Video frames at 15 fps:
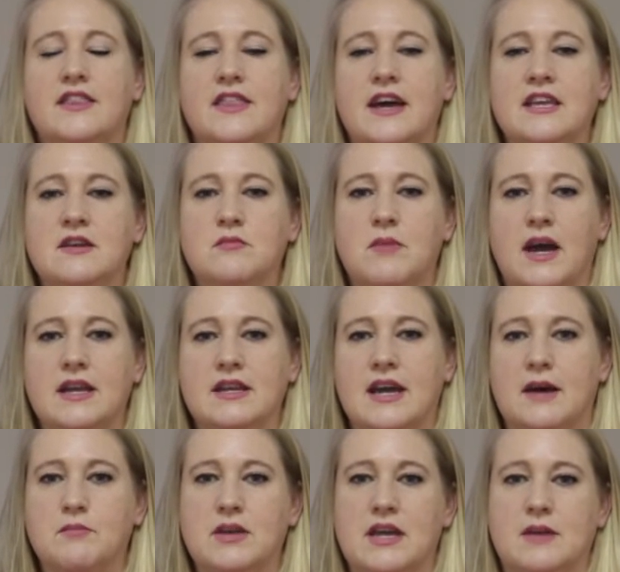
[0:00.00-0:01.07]
that you might
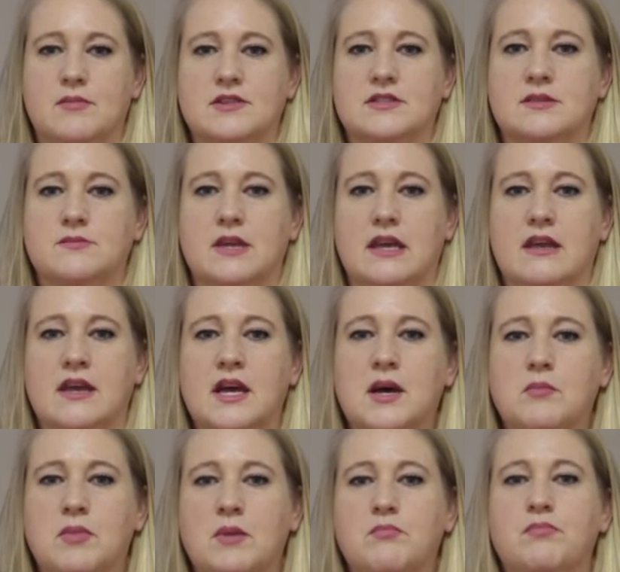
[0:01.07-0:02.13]
not be able to meet.
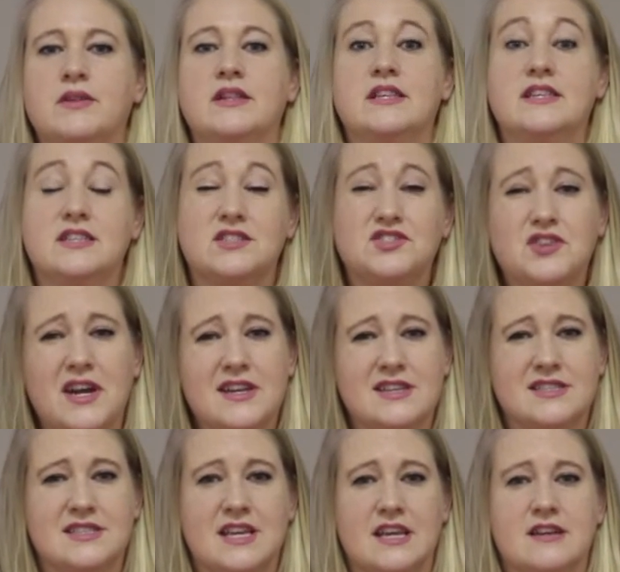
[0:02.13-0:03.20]
But please try to
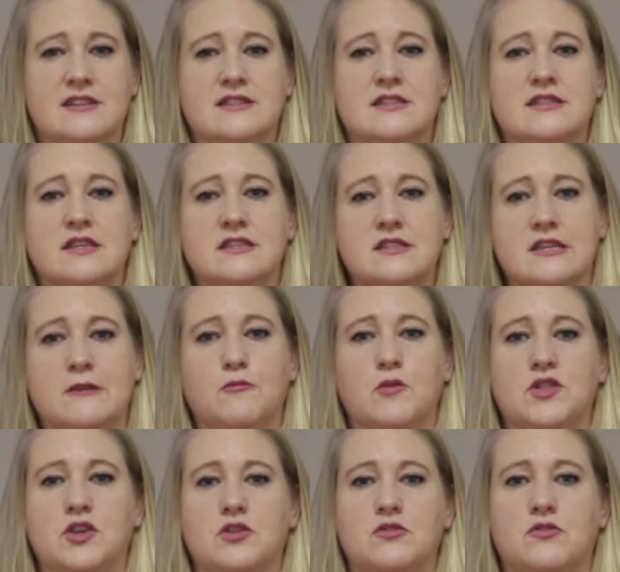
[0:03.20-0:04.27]
stay consistent
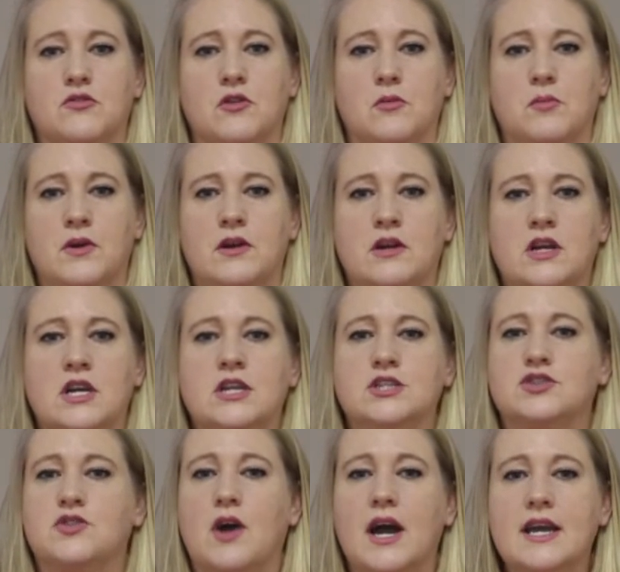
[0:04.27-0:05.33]
with your group.
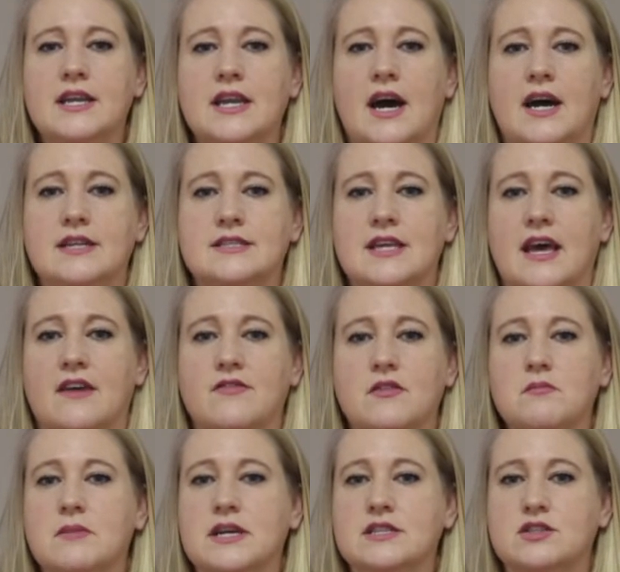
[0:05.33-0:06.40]
Try not to ever
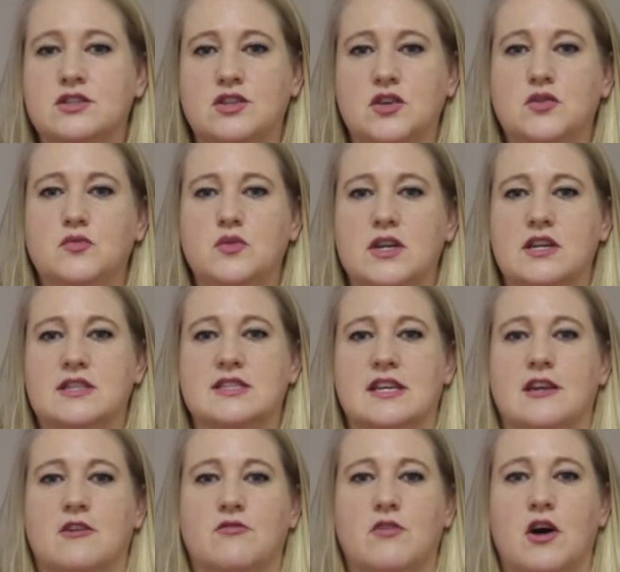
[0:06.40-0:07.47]
miss 2 weeks
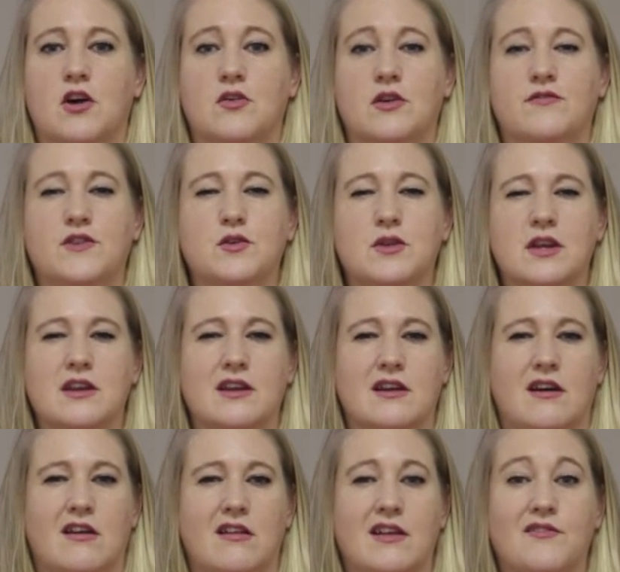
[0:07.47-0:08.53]
in a row if you can at
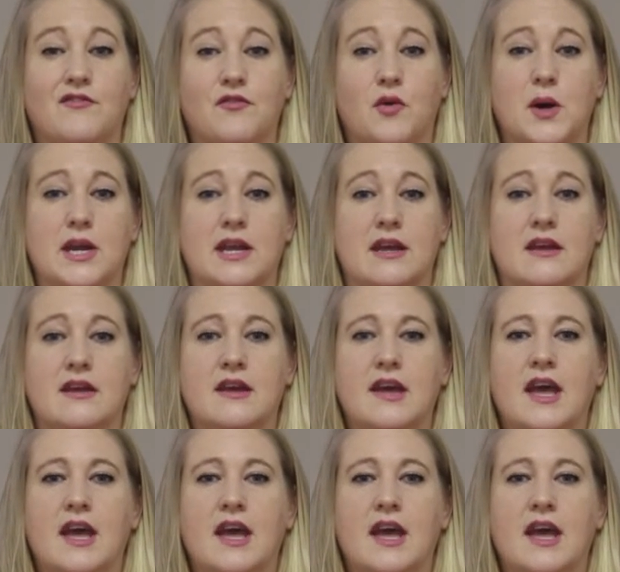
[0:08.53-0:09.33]
all avoid it.